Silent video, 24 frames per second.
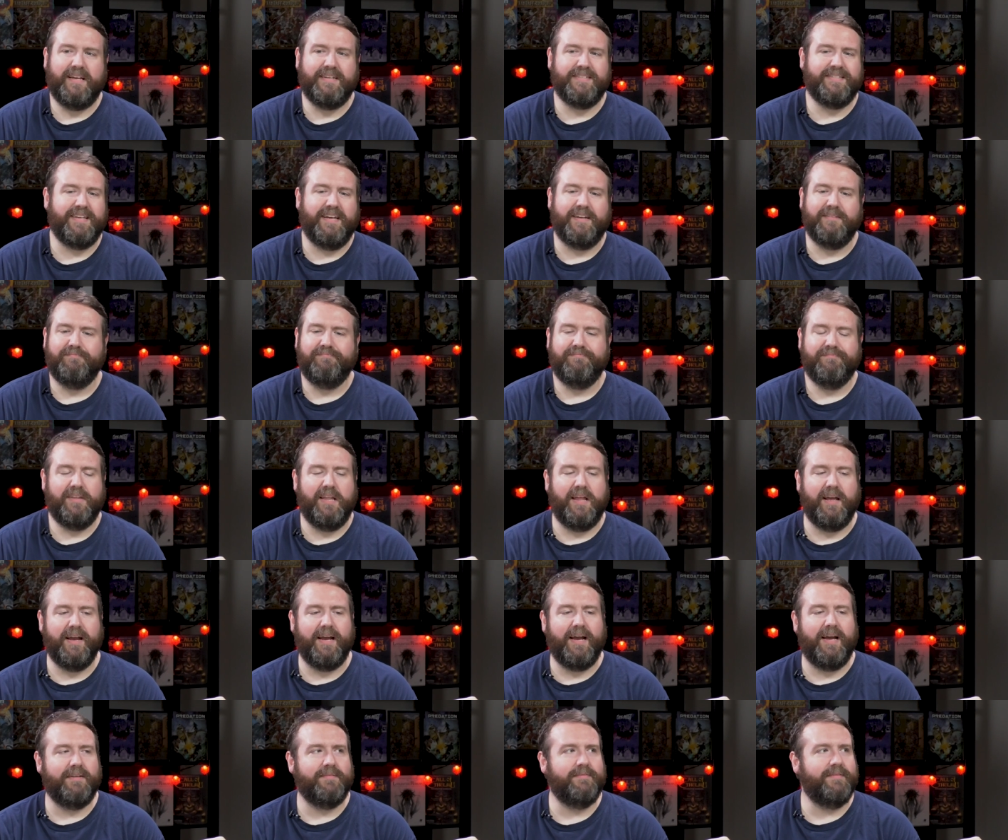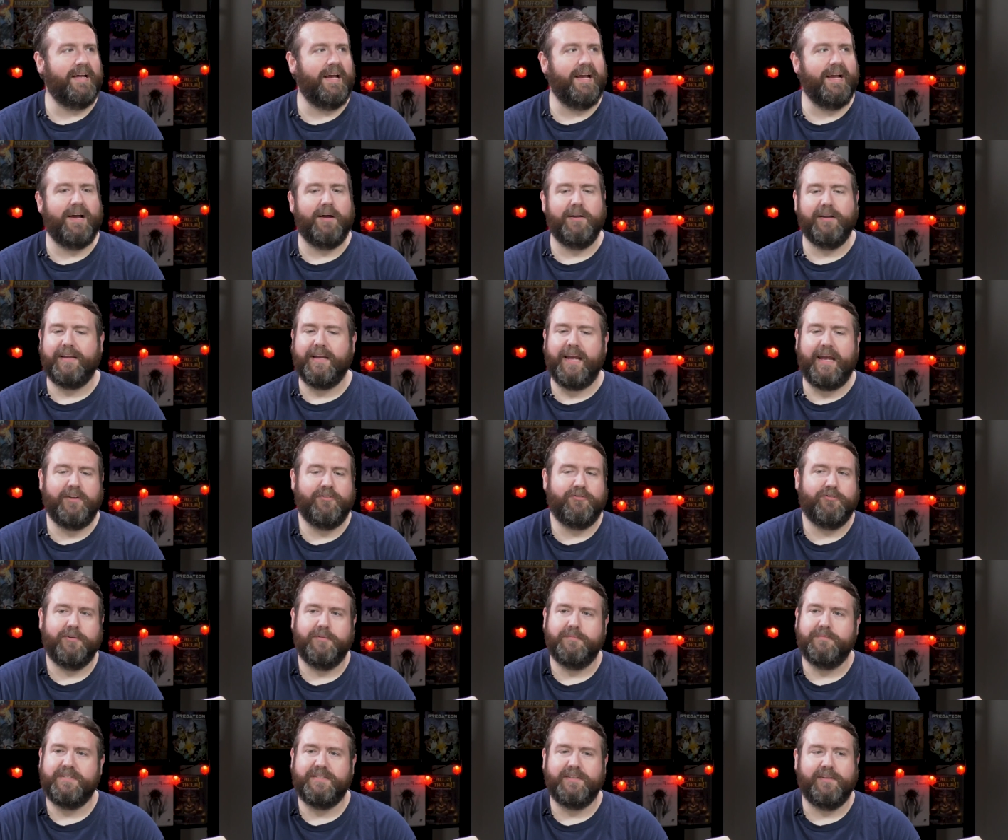like I said, I got I got
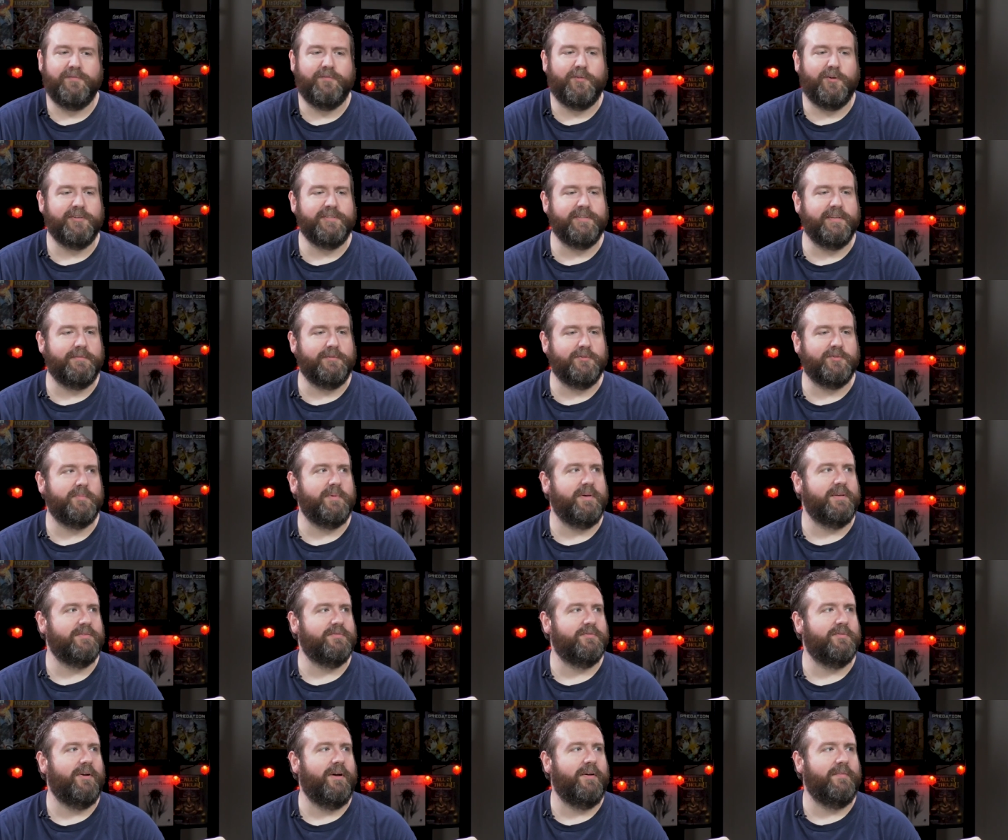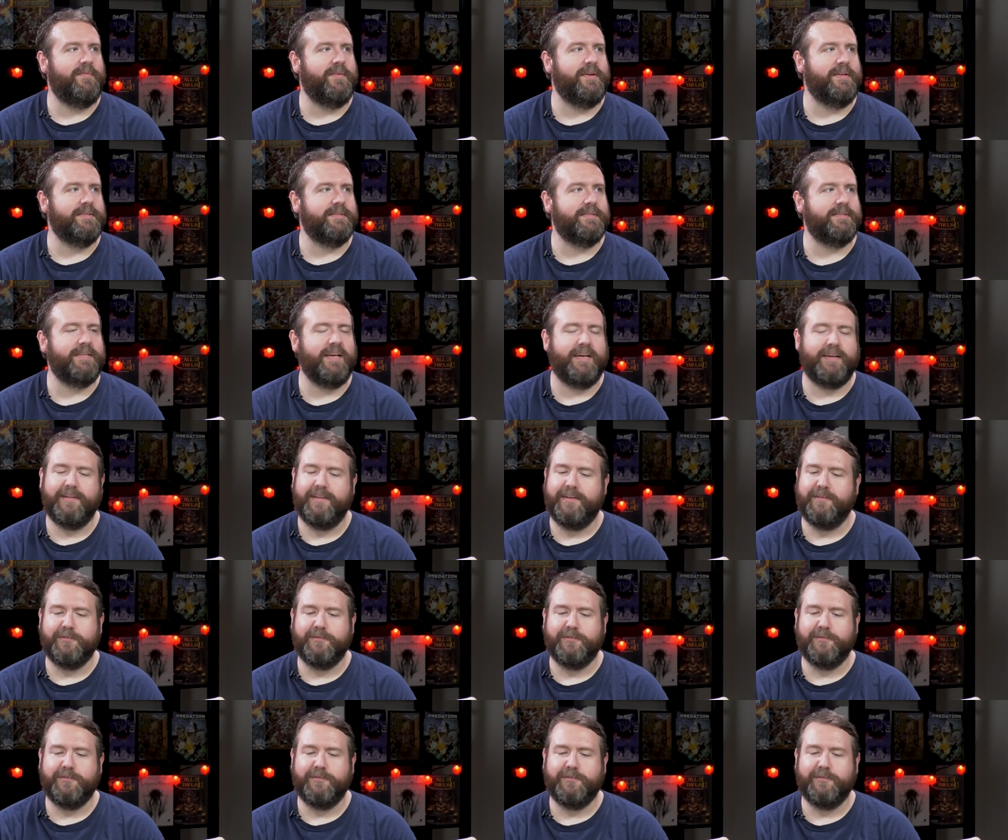cantrips and first level spells for offense, second